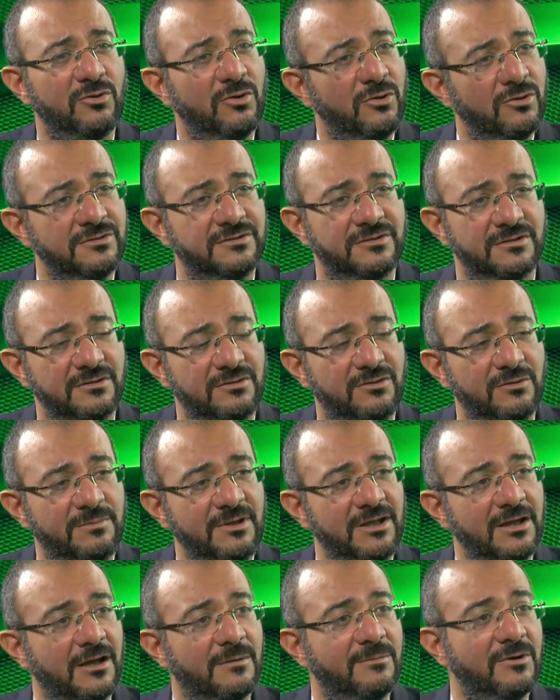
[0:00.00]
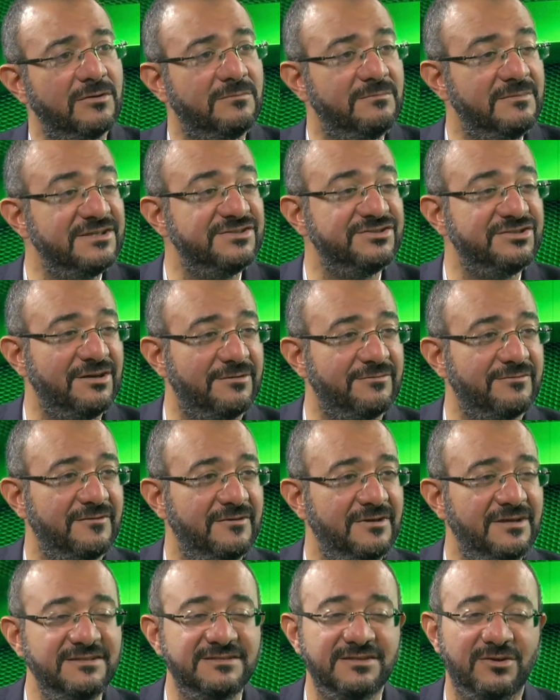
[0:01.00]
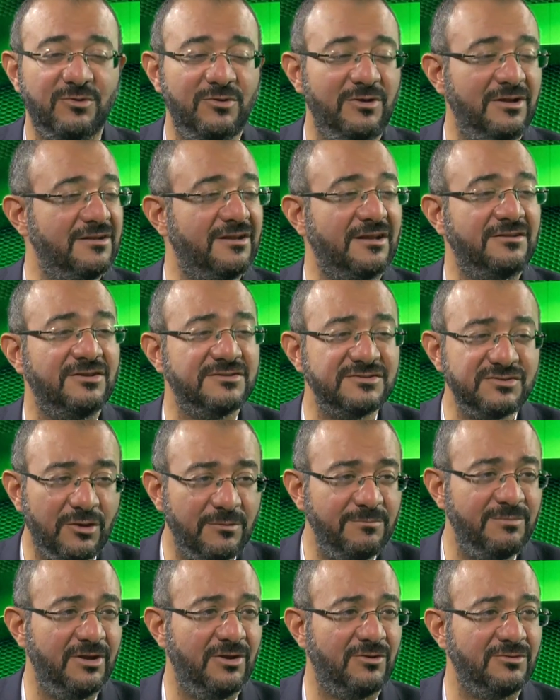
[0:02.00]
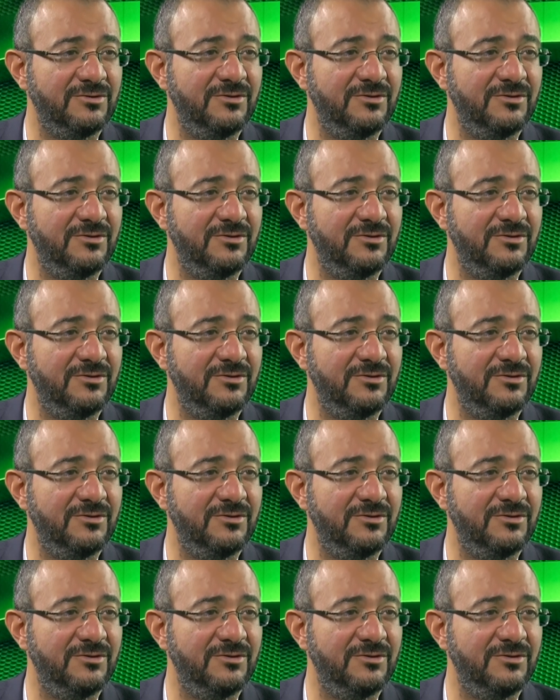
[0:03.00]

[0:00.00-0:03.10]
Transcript: good to being about mischief is a ruling that does not belong